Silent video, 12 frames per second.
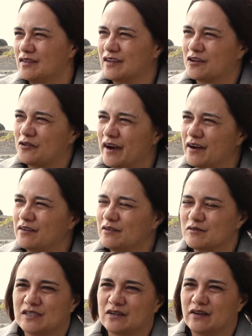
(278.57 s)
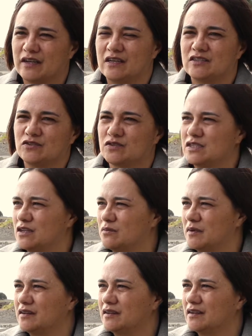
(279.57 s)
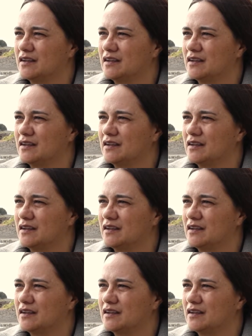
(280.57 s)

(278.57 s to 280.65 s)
the Crown. It was sort of like, here's your settlement,